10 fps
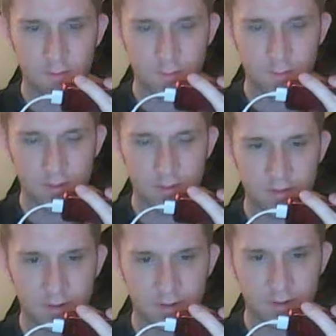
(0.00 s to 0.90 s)
with
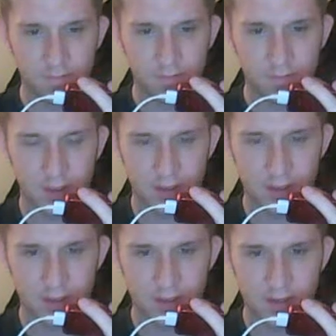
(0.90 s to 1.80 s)

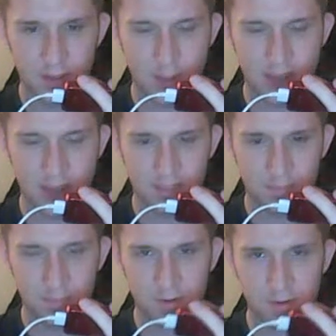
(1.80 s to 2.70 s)
Delmas
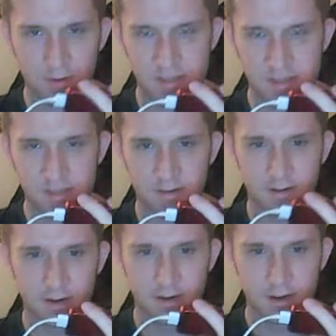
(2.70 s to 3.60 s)
and Bush
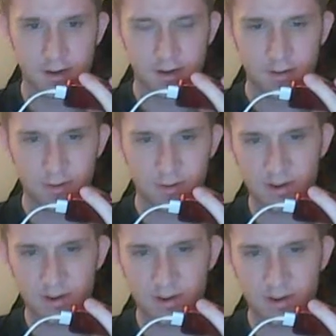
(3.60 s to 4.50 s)

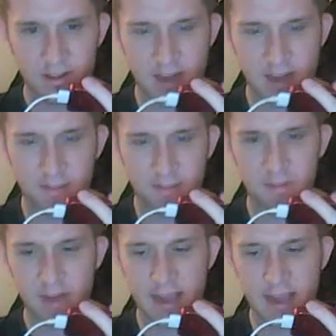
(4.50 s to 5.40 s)
returning to the lineup, the
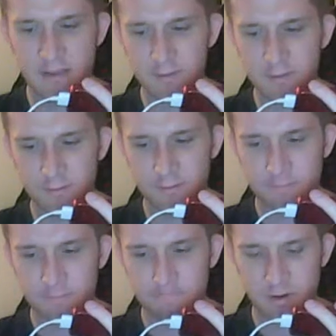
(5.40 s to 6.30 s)
Lions
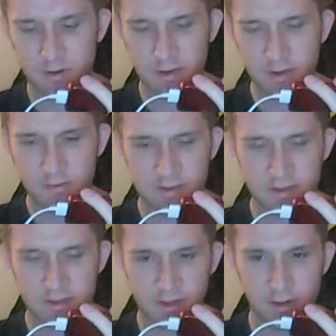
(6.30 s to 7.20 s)
could use a
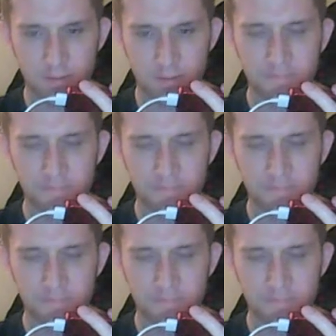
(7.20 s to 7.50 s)
little